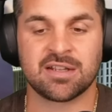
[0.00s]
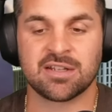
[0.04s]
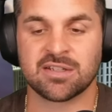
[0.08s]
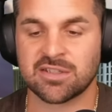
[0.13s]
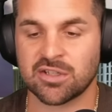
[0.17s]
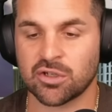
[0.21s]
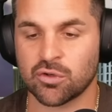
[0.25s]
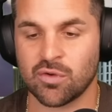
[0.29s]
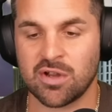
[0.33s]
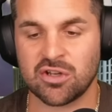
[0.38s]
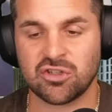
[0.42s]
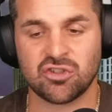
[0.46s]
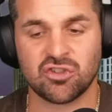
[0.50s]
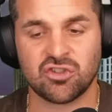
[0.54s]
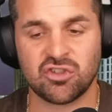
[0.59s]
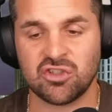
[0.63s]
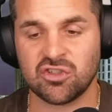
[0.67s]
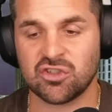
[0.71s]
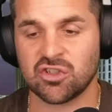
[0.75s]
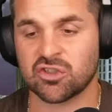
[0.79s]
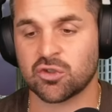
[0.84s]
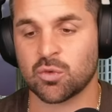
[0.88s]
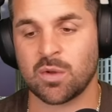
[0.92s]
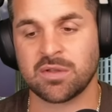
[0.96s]
consideration
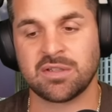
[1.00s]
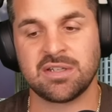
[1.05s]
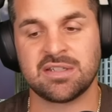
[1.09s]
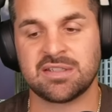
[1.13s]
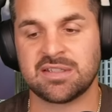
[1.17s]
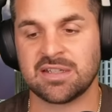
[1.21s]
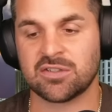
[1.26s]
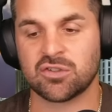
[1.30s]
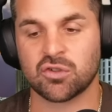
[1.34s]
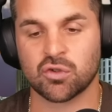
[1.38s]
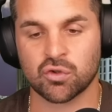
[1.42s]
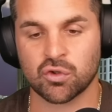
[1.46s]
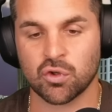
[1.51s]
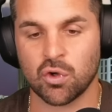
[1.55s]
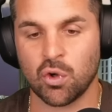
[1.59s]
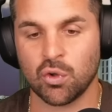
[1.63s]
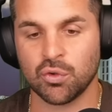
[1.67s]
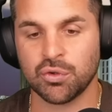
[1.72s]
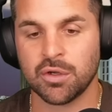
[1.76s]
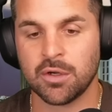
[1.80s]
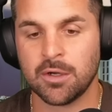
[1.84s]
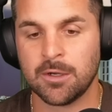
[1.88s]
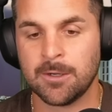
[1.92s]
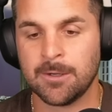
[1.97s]
she's just 26 years
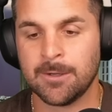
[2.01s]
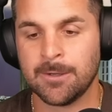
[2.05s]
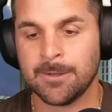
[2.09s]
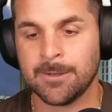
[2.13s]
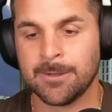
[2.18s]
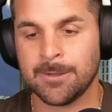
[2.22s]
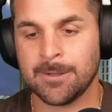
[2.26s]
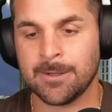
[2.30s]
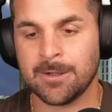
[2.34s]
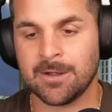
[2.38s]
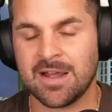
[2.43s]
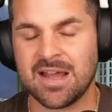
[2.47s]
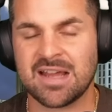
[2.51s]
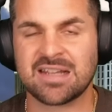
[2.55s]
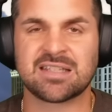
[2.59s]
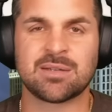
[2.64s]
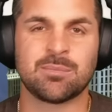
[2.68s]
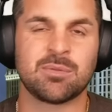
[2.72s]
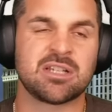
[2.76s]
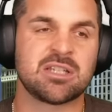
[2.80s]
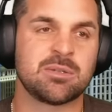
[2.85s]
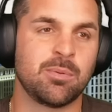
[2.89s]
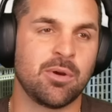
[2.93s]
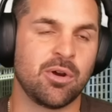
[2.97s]
old, has
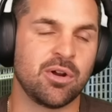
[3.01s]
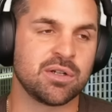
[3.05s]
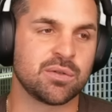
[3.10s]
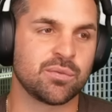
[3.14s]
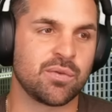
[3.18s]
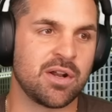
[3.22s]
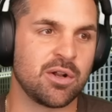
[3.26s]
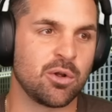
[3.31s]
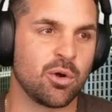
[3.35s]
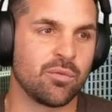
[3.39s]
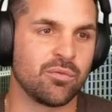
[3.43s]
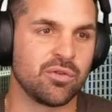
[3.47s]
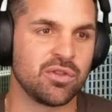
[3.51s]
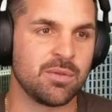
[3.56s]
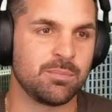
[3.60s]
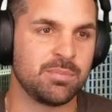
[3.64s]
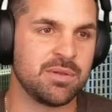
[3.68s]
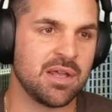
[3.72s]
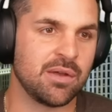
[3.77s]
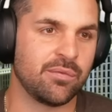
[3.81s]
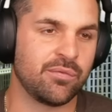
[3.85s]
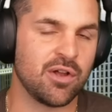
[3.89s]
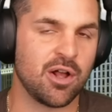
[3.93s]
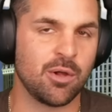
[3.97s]
some experience fighting over in the
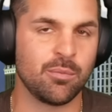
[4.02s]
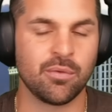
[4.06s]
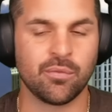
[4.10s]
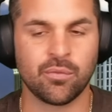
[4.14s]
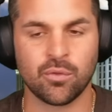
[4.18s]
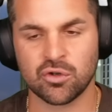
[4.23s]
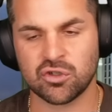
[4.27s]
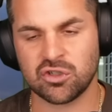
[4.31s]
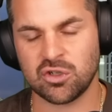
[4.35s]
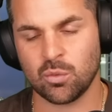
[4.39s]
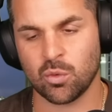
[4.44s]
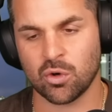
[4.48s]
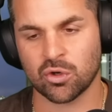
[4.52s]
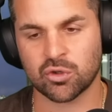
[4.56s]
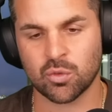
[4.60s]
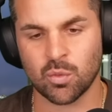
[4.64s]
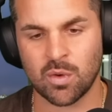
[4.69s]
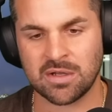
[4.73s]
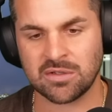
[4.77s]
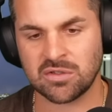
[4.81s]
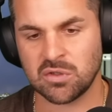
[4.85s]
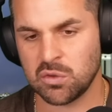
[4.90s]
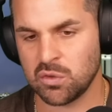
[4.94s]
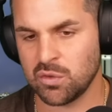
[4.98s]
PFL before she worked her
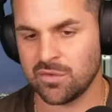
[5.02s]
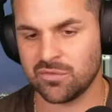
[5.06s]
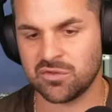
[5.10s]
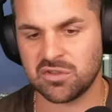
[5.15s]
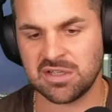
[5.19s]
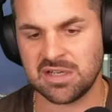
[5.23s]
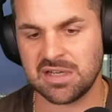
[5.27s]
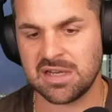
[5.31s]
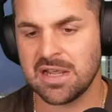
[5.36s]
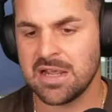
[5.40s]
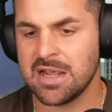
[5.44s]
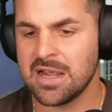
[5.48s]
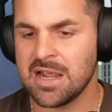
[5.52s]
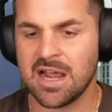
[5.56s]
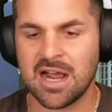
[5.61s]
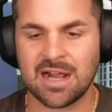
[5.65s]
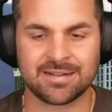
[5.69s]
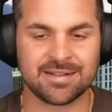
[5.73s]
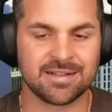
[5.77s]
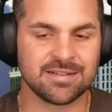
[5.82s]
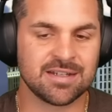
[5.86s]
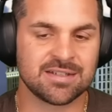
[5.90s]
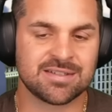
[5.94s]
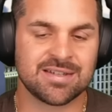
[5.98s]
way into the UFC. I
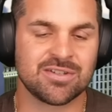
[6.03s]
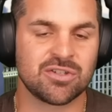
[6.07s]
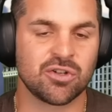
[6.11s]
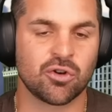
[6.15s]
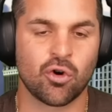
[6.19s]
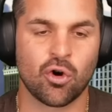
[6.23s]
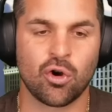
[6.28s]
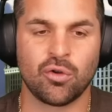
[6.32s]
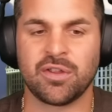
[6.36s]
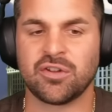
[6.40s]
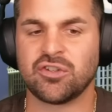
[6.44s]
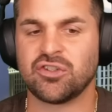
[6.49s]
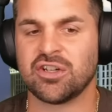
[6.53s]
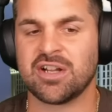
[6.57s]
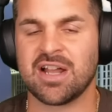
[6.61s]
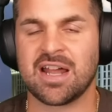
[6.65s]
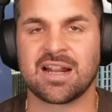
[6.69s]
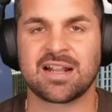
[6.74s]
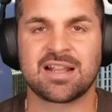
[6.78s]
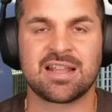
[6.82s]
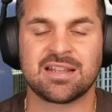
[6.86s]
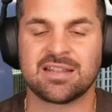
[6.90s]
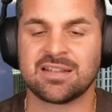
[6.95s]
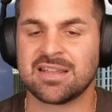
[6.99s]
think this is a girl that you got
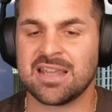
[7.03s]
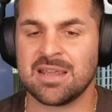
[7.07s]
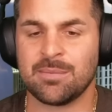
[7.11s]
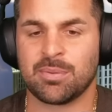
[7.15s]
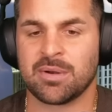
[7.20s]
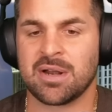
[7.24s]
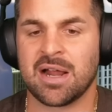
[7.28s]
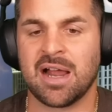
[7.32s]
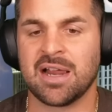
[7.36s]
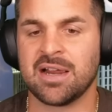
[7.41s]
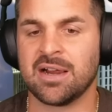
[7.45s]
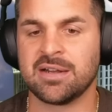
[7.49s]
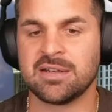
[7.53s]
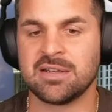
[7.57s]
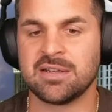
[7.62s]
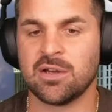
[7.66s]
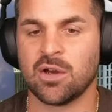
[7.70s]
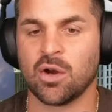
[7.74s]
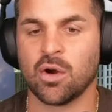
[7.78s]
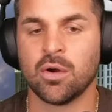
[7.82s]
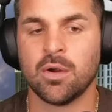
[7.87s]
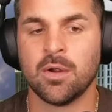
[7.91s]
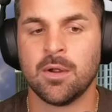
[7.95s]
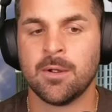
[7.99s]
to keep an eye on
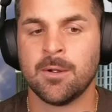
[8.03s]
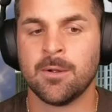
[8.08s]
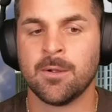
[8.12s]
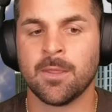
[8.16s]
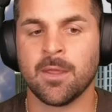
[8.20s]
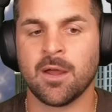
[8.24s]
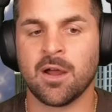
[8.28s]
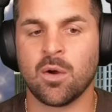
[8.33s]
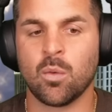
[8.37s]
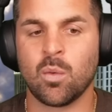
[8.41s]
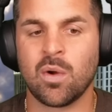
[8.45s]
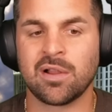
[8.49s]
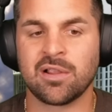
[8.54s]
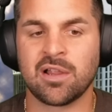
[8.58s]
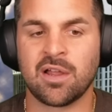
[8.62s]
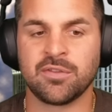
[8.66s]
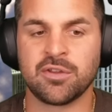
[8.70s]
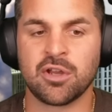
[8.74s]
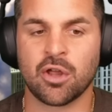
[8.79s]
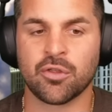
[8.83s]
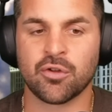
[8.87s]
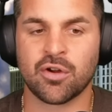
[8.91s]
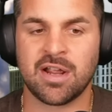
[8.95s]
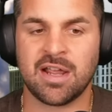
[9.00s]
here. While on
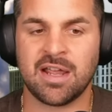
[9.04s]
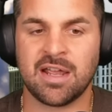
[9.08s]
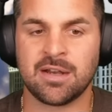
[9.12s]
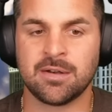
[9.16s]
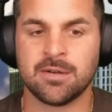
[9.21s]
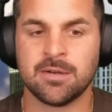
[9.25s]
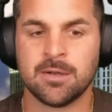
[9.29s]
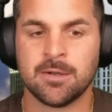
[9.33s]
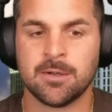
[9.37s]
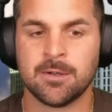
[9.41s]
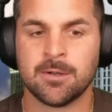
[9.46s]
the other hand,